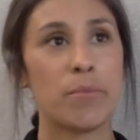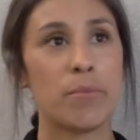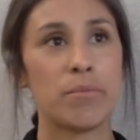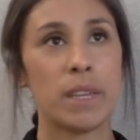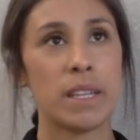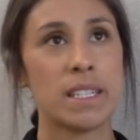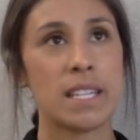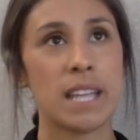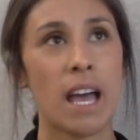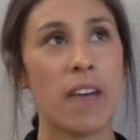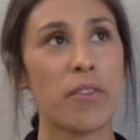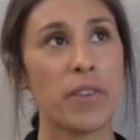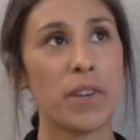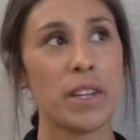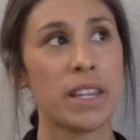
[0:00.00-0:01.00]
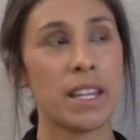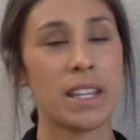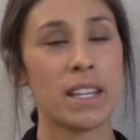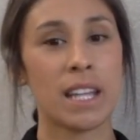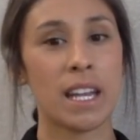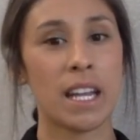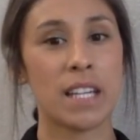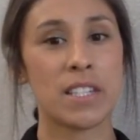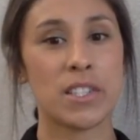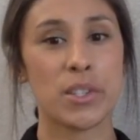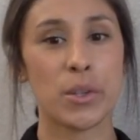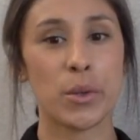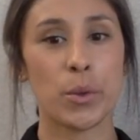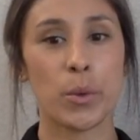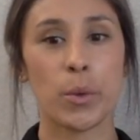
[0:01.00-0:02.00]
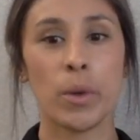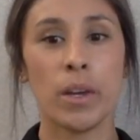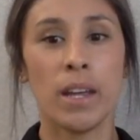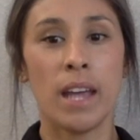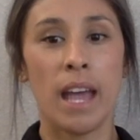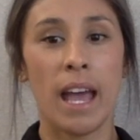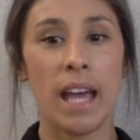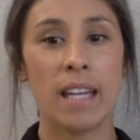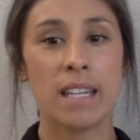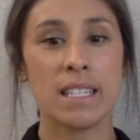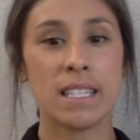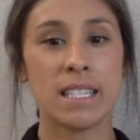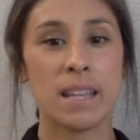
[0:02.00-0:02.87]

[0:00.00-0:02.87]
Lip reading: Into everything that I do. And